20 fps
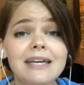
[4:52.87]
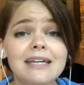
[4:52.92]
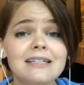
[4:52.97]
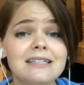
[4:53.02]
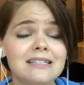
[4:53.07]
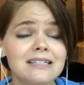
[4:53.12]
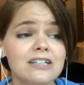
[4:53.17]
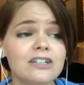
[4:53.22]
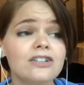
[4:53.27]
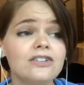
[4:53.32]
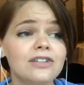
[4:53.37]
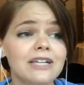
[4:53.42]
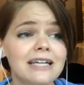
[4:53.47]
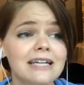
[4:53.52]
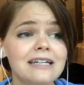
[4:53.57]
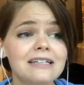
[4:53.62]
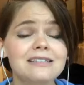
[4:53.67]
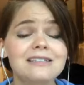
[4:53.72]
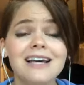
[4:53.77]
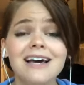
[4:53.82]
He still
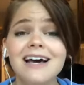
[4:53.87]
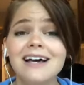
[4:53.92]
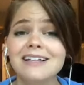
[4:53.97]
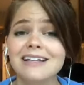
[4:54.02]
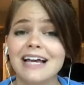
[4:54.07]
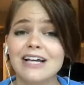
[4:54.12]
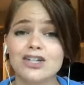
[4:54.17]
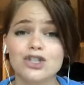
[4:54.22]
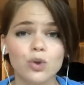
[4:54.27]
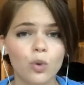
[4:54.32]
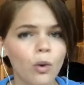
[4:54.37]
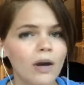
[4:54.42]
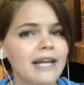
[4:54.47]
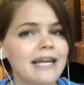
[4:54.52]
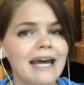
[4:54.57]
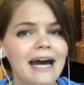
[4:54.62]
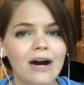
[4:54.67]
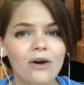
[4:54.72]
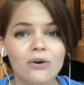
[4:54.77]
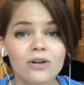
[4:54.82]
needs like
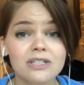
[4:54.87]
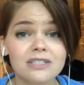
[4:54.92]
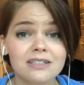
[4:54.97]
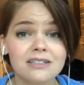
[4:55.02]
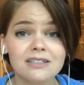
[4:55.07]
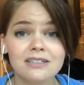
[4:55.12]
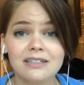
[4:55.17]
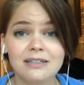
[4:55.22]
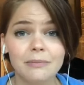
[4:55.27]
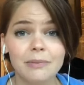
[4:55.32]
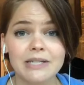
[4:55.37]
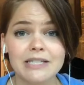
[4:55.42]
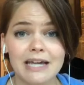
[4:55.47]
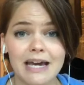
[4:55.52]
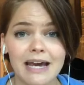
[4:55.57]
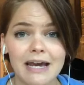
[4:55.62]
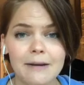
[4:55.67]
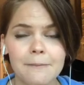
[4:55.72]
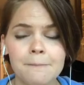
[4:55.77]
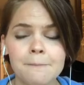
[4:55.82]
20 hours of sleep a
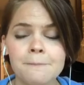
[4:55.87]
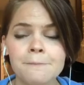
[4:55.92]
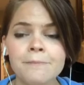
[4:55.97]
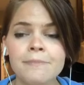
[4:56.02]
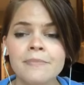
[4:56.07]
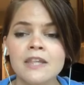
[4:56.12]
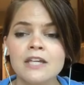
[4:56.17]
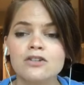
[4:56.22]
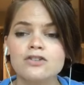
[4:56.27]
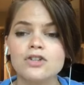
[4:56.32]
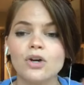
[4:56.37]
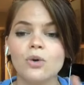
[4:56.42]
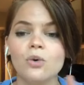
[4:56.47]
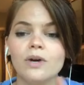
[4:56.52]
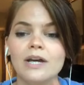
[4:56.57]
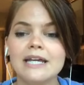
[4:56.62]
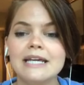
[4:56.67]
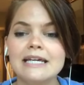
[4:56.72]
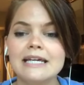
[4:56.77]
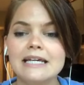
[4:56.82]
day. So
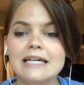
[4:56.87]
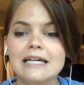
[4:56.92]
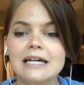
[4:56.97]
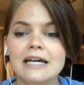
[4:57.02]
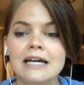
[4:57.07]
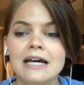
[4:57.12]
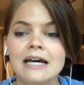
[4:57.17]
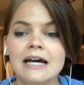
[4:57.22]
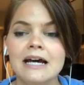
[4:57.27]
he